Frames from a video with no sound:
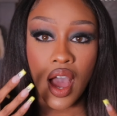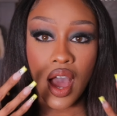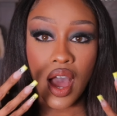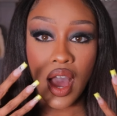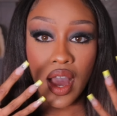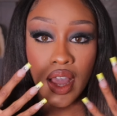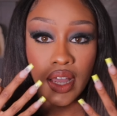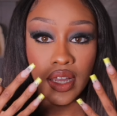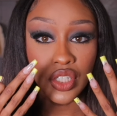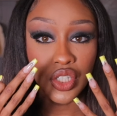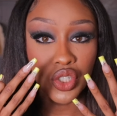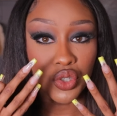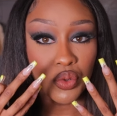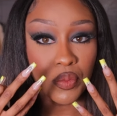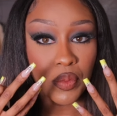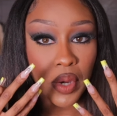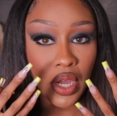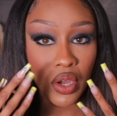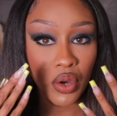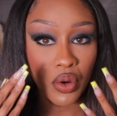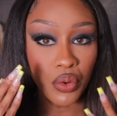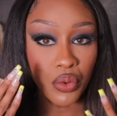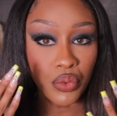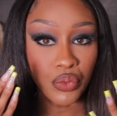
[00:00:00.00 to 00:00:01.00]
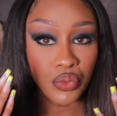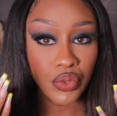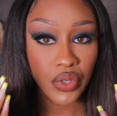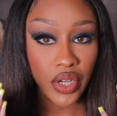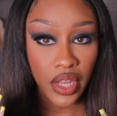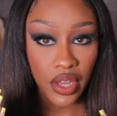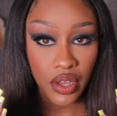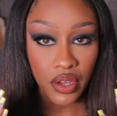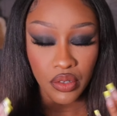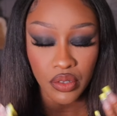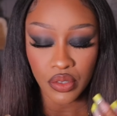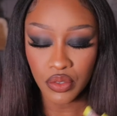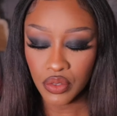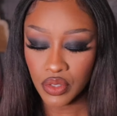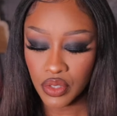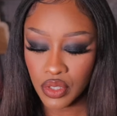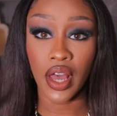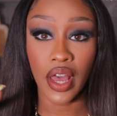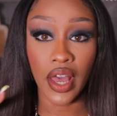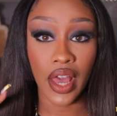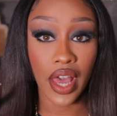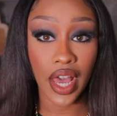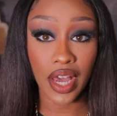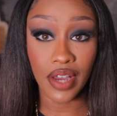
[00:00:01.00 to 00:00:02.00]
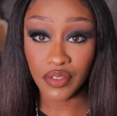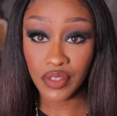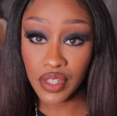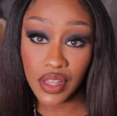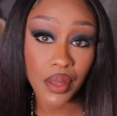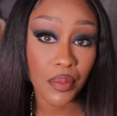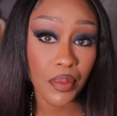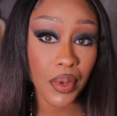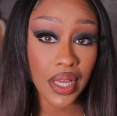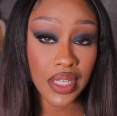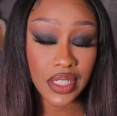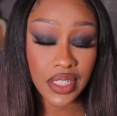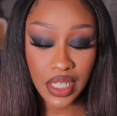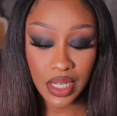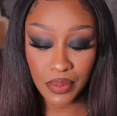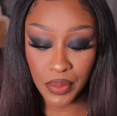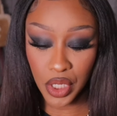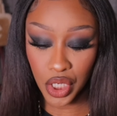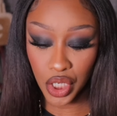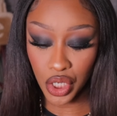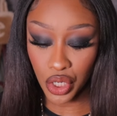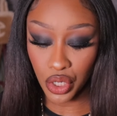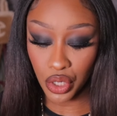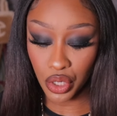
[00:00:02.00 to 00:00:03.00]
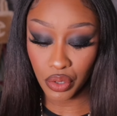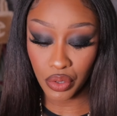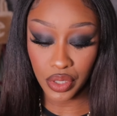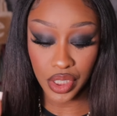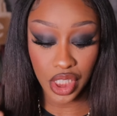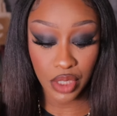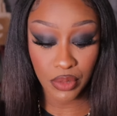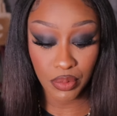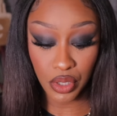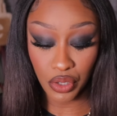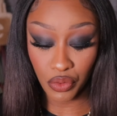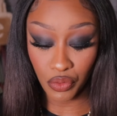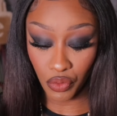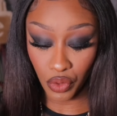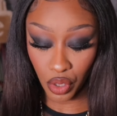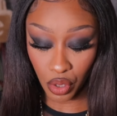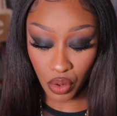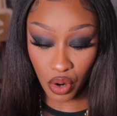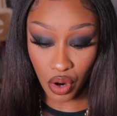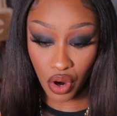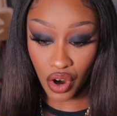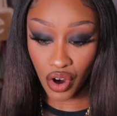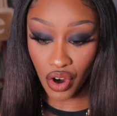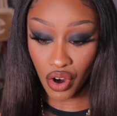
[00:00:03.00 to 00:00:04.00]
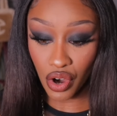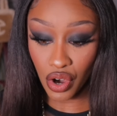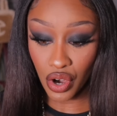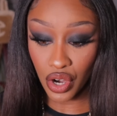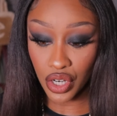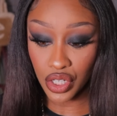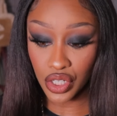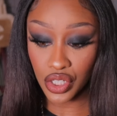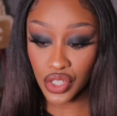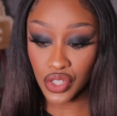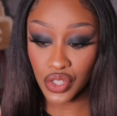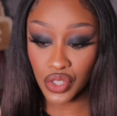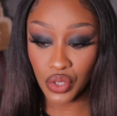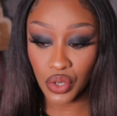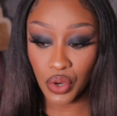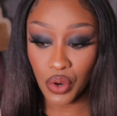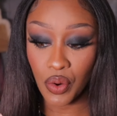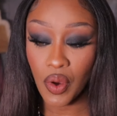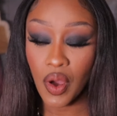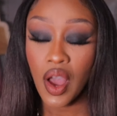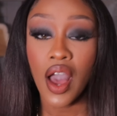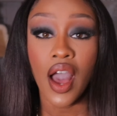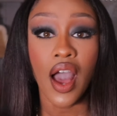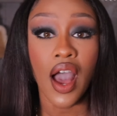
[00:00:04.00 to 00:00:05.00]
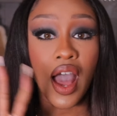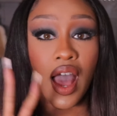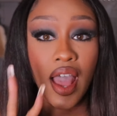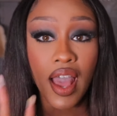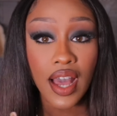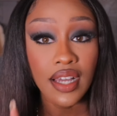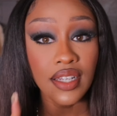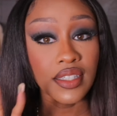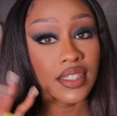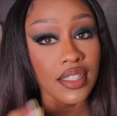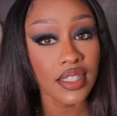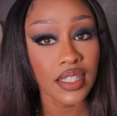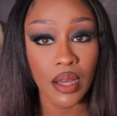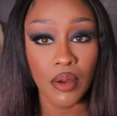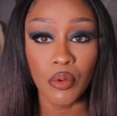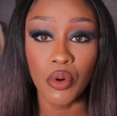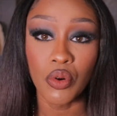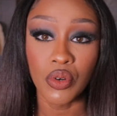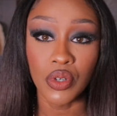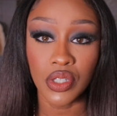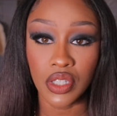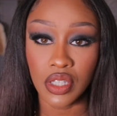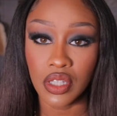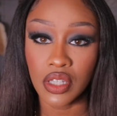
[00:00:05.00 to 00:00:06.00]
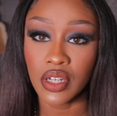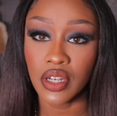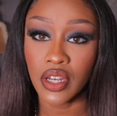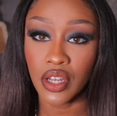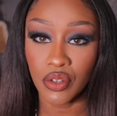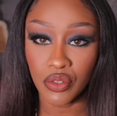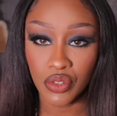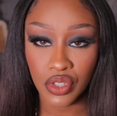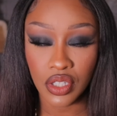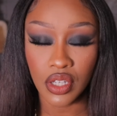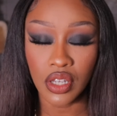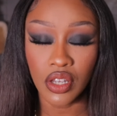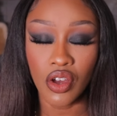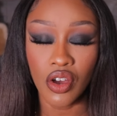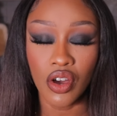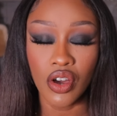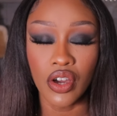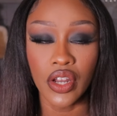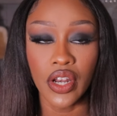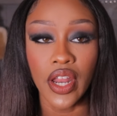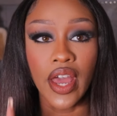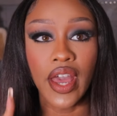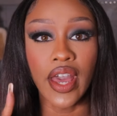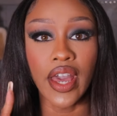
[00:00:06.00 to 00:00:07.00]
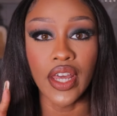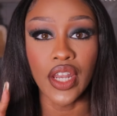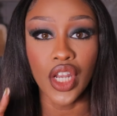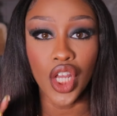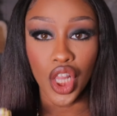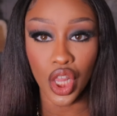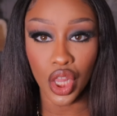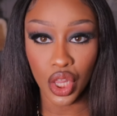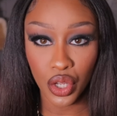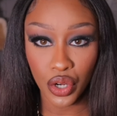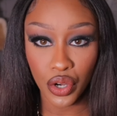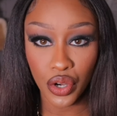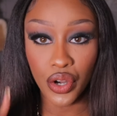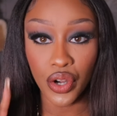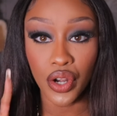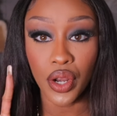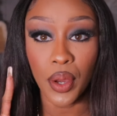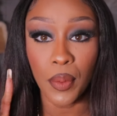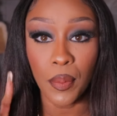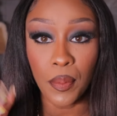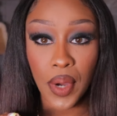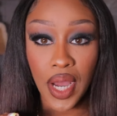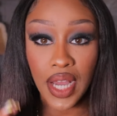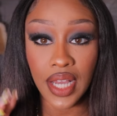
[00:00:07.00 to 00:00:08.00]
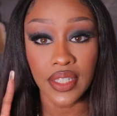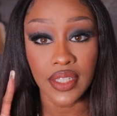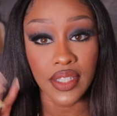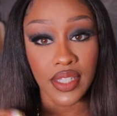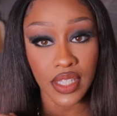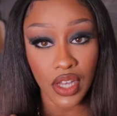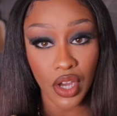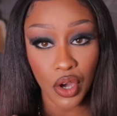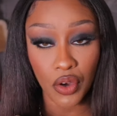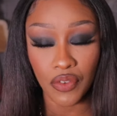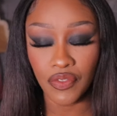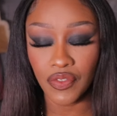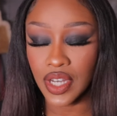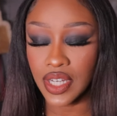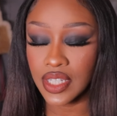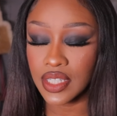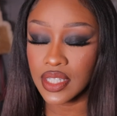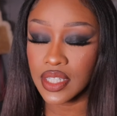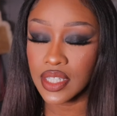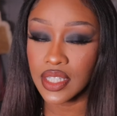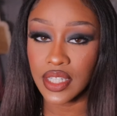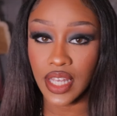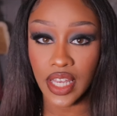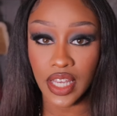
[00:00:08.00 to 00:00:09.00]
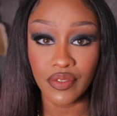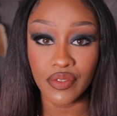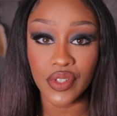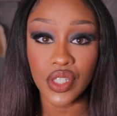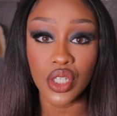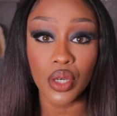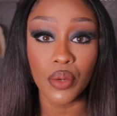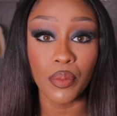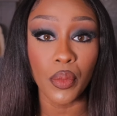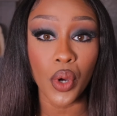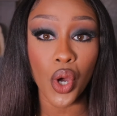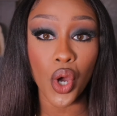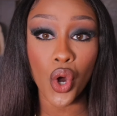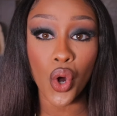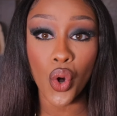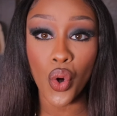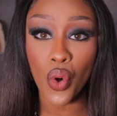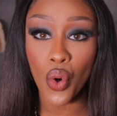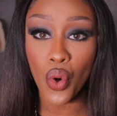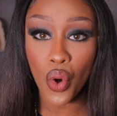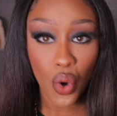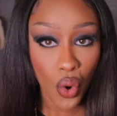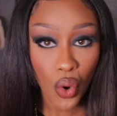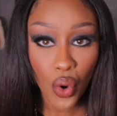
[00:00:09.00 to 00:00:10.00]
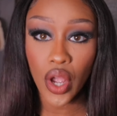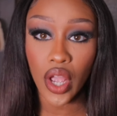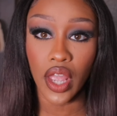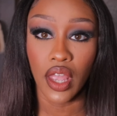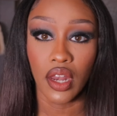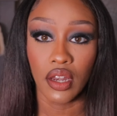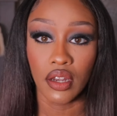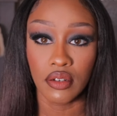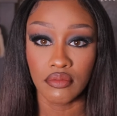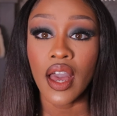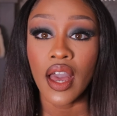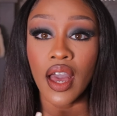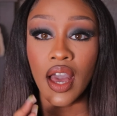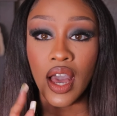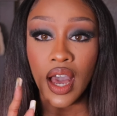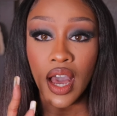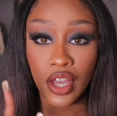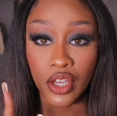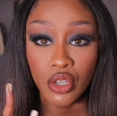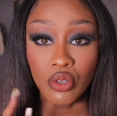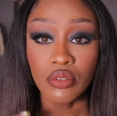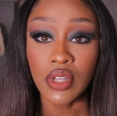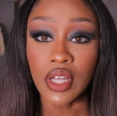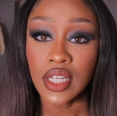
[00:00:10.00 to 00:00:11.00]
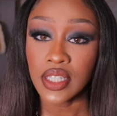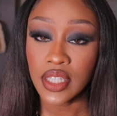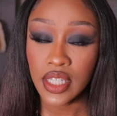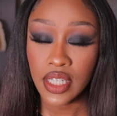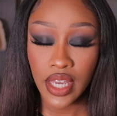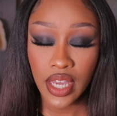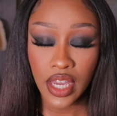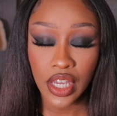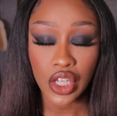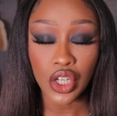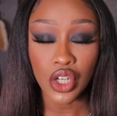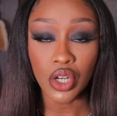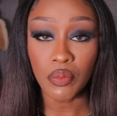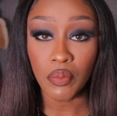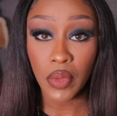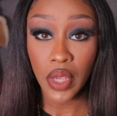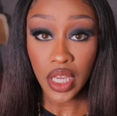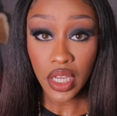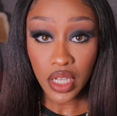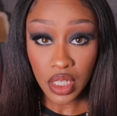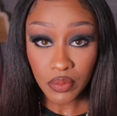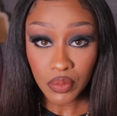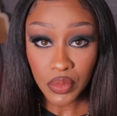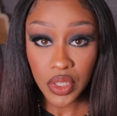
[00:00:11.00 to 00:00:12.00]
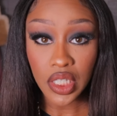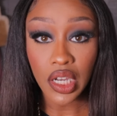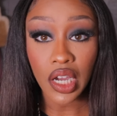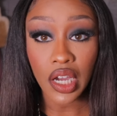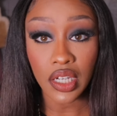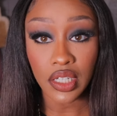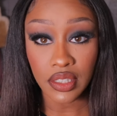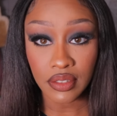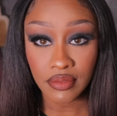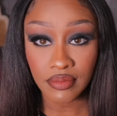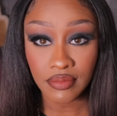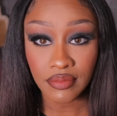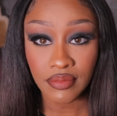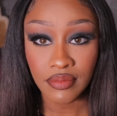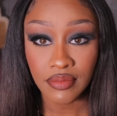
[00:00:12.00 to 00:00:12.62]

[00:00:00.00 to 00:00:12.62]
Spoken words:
I do my own nails. After the pandemic, girl, it's been real hard, so I had to stop going to the nail salon and learn myself and save some coin. How you like to get your makeup done